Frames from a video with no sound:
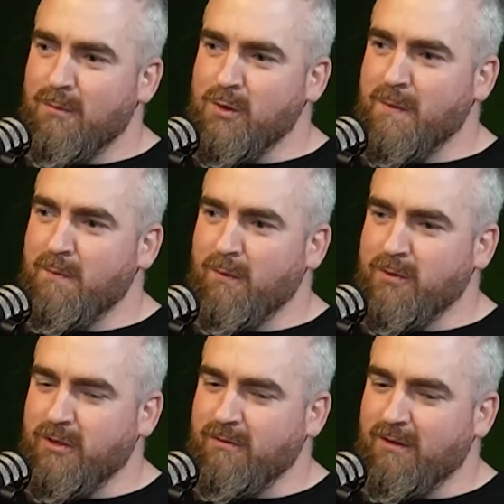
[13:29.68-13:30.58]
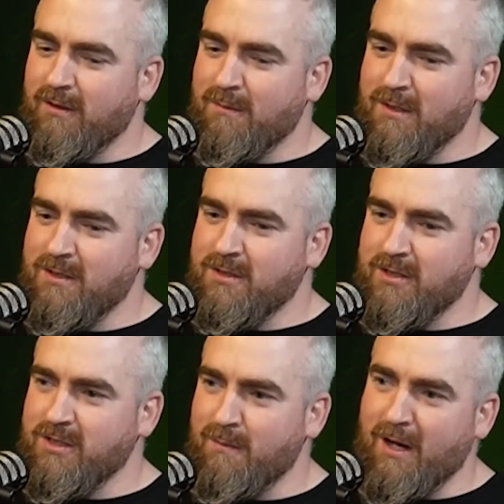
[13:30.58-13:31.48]
Most people should really be
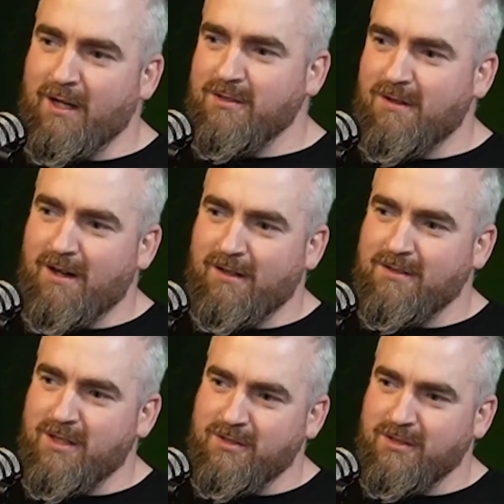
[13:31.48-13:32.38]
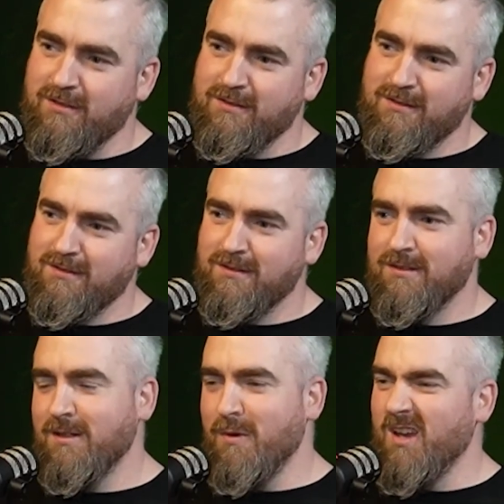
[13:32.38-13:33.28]
judging the bricks rather than judging
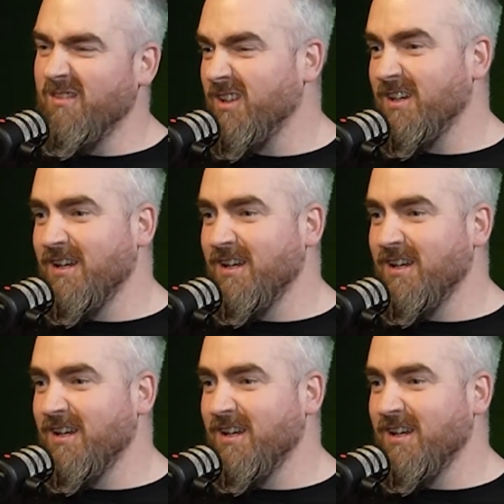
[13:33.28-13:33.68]
the behaviour, I